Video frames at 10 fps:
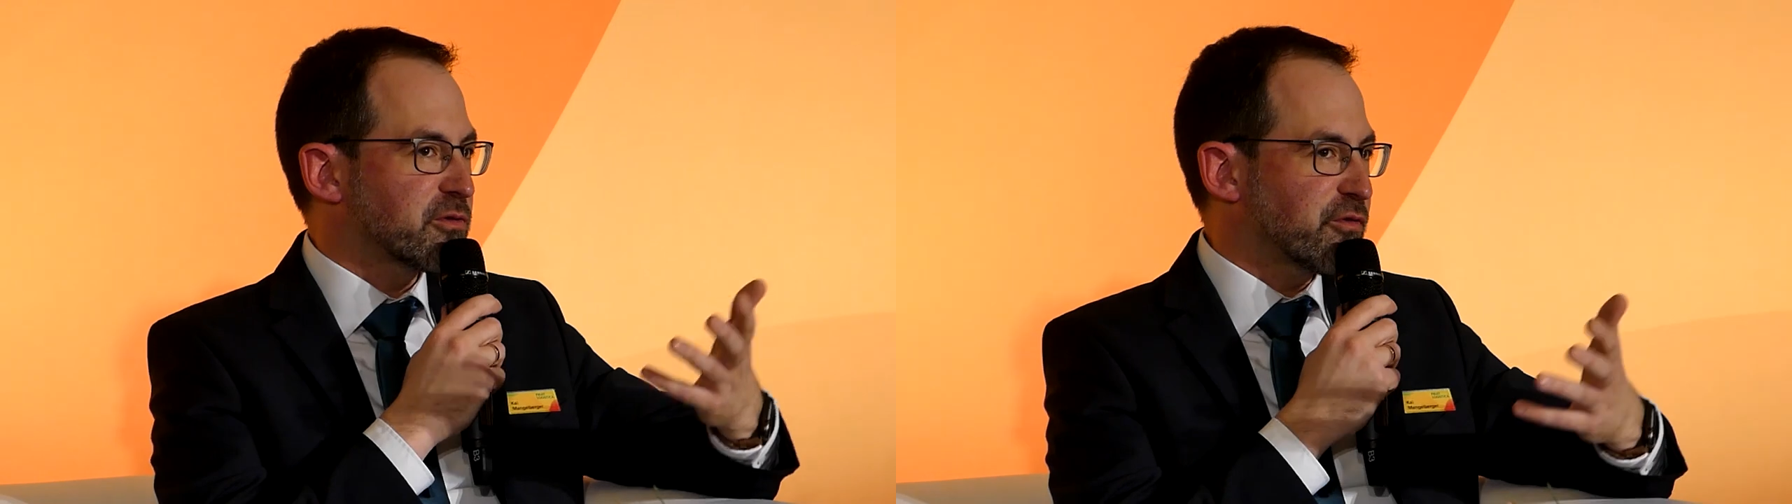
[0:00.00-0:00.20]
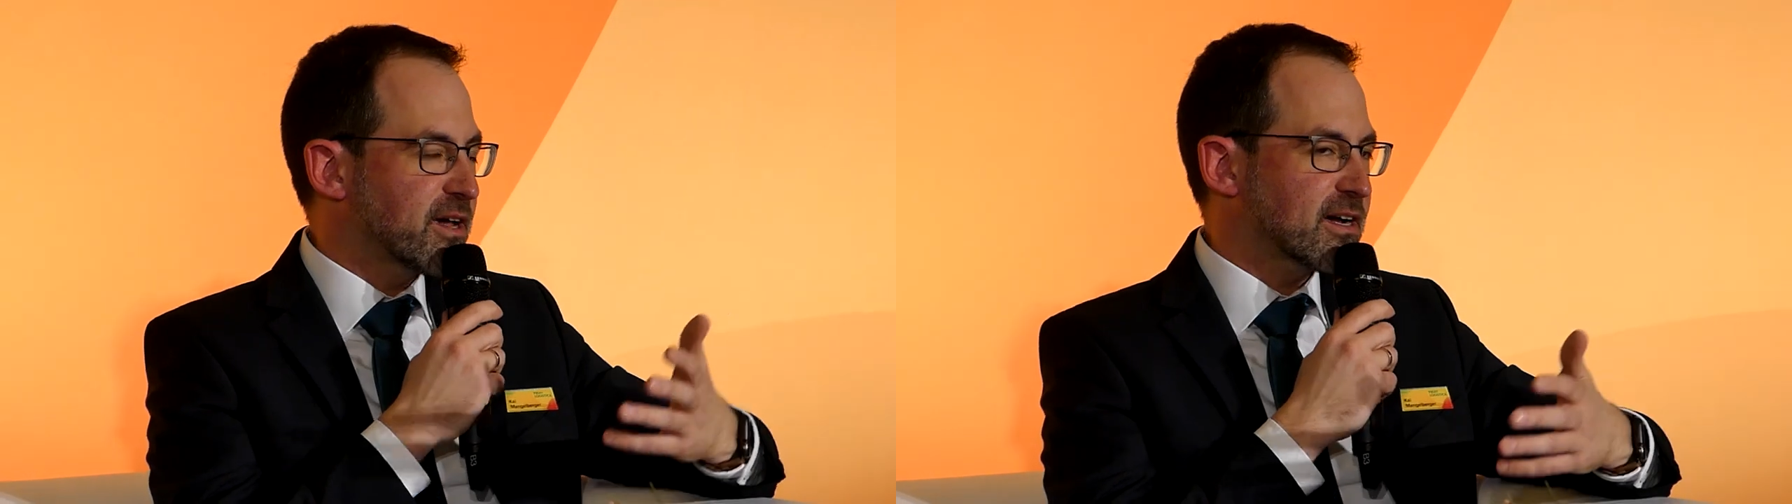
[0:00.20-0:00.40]

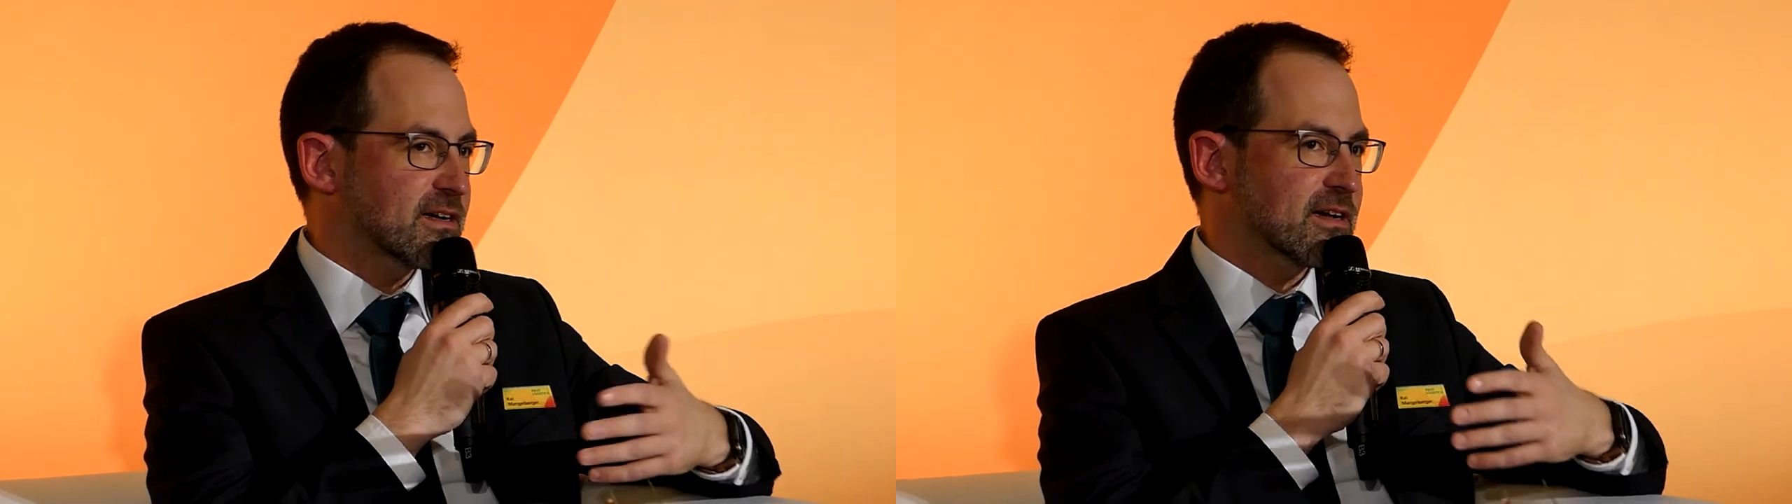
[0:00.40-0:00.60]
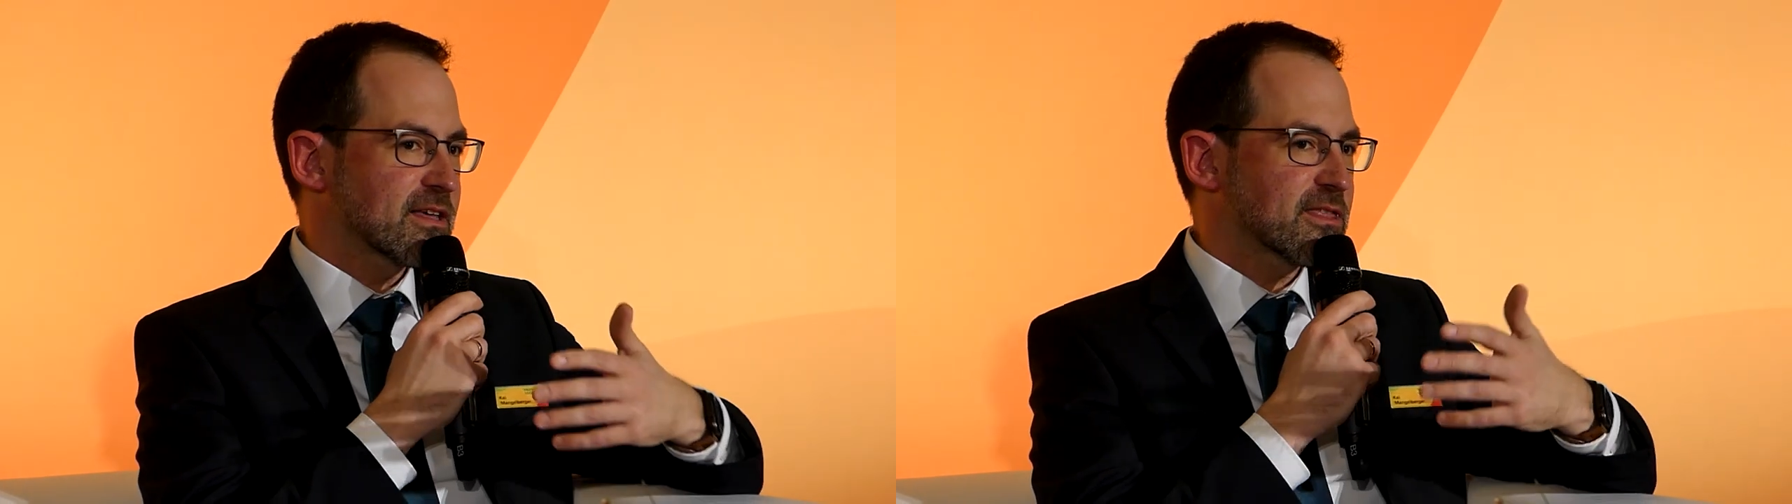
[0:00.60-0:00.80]

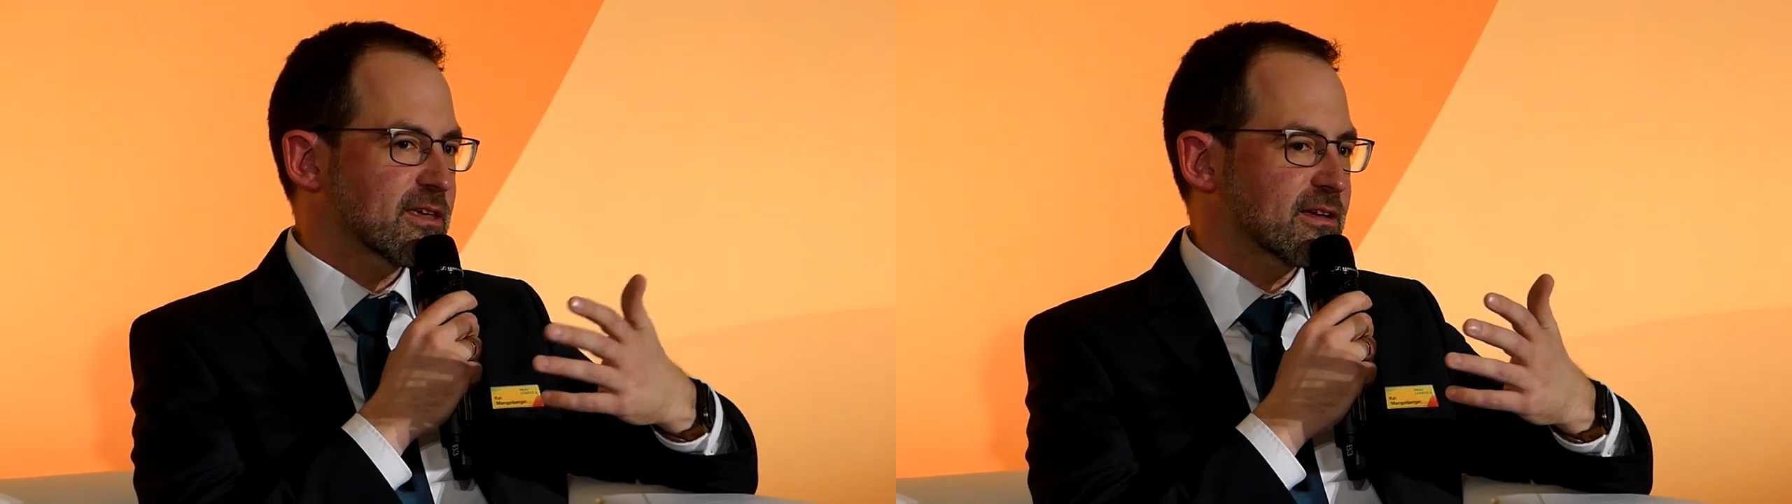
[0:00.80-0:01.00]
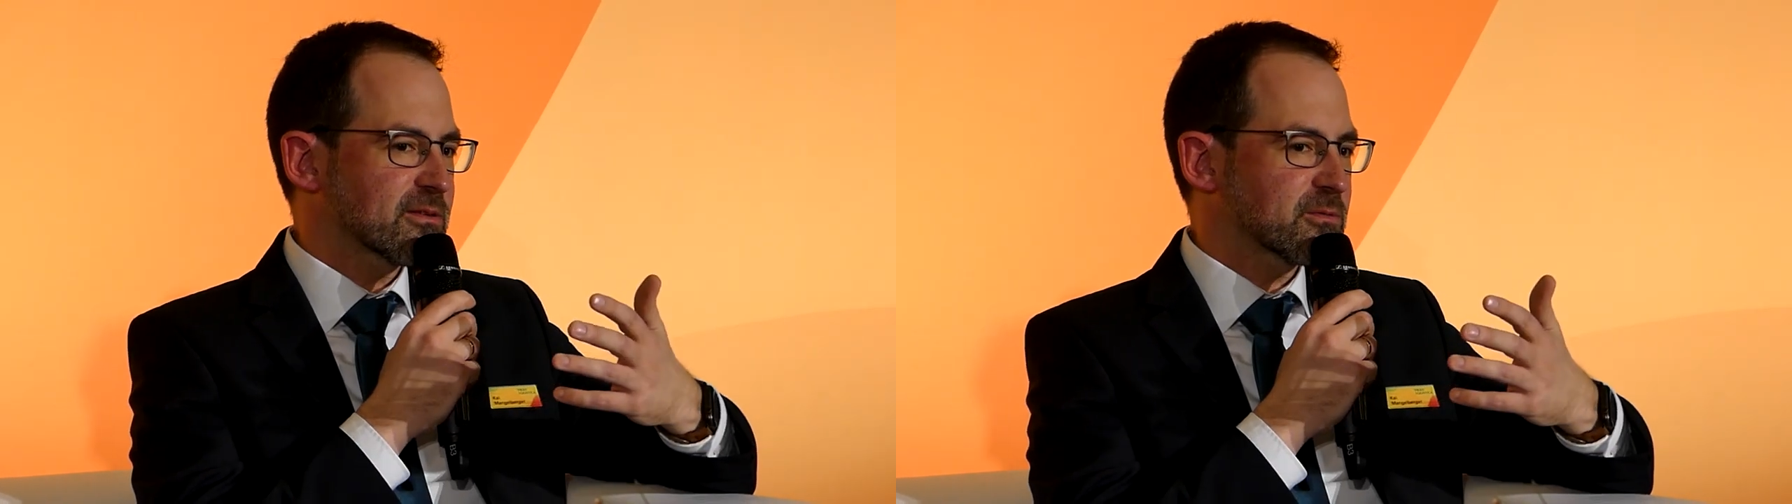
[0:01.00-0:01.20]
fair, I
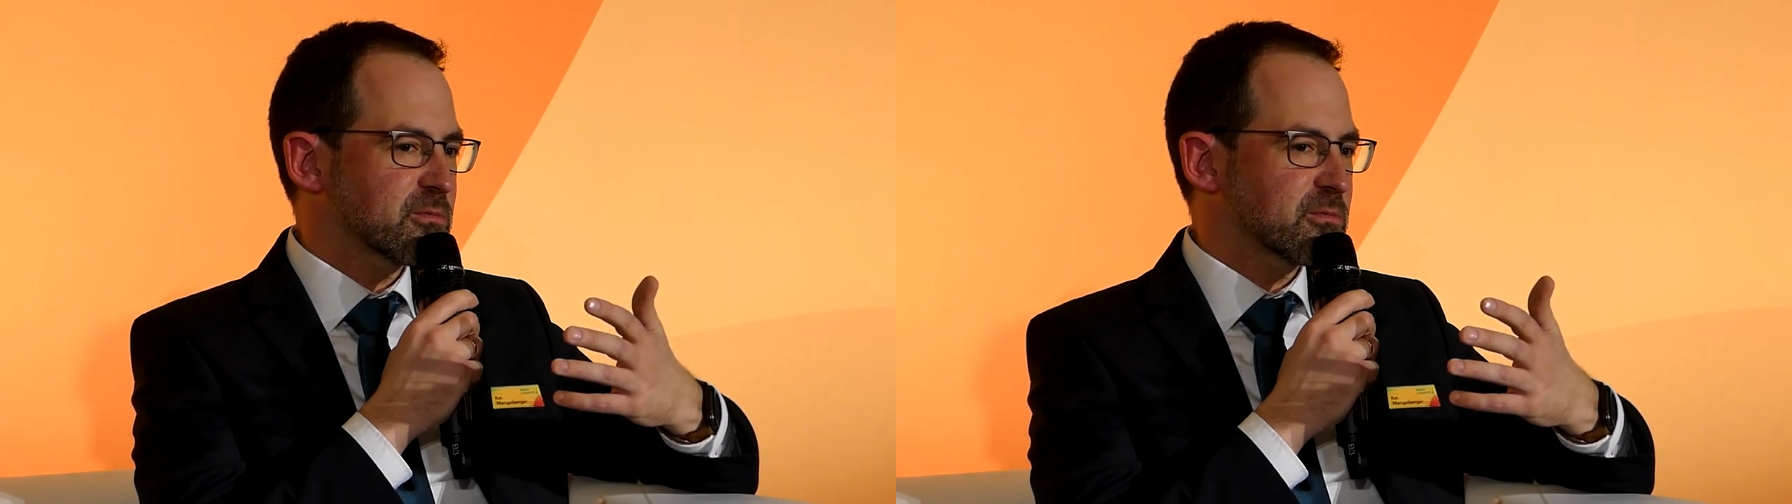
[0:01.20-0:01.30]
think